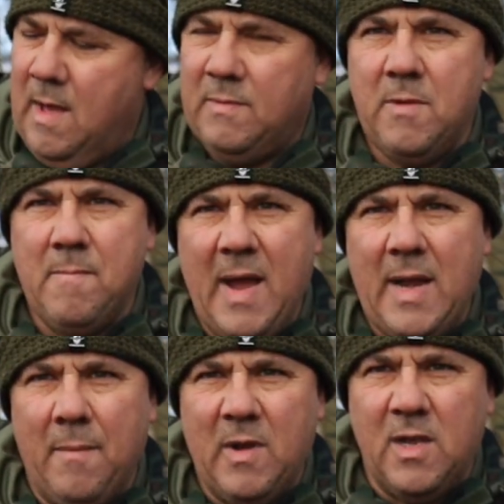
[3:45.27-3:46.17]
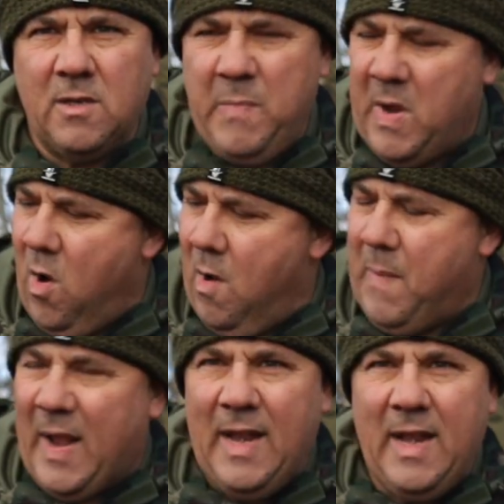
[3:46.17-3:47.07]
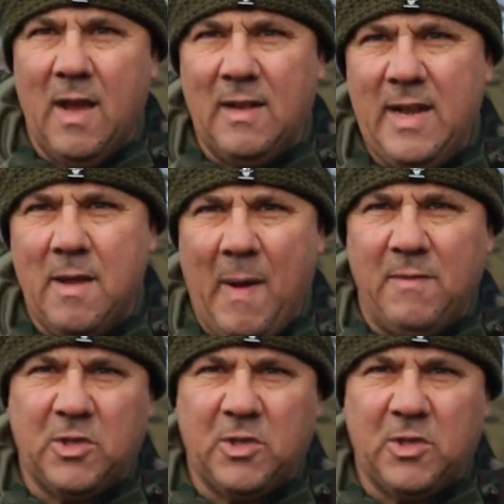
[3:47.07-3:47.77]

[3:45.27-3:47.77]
it's made up of this big high back linear, linear both